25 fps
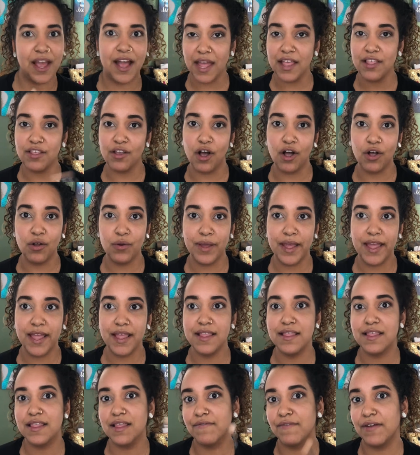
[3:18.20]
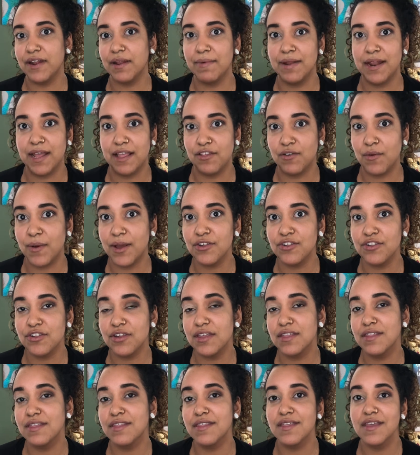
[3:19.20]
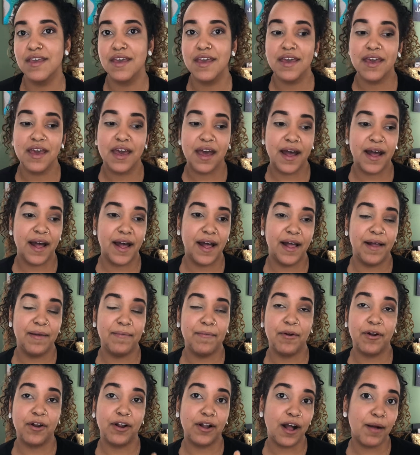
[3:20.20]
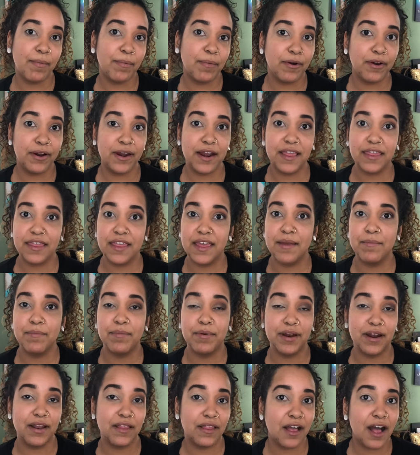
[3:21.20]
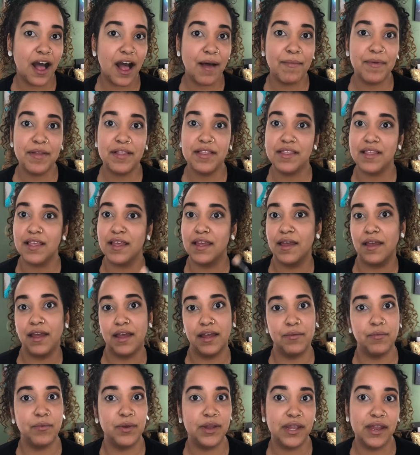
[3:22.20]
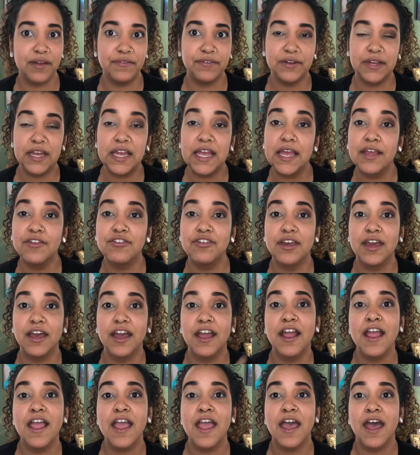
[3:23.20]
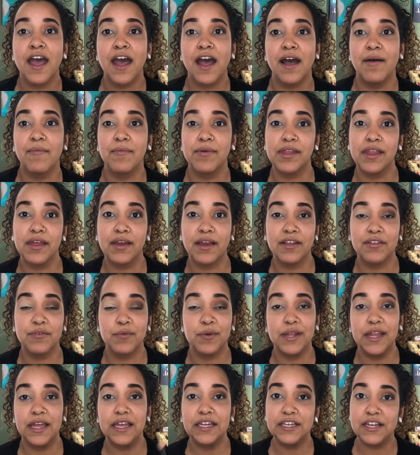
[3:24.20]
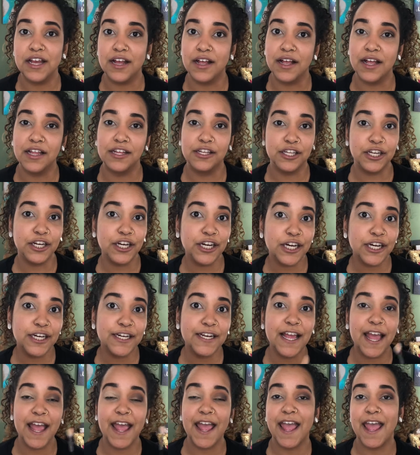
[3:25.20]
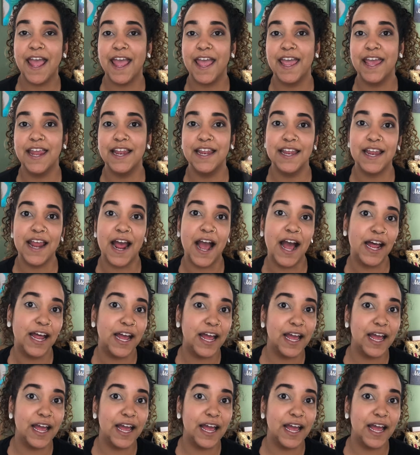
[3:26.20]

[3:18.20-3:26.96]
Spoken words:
As always, if anybody has questions or anything, put it in the comments. We love to engage here because we like to learn and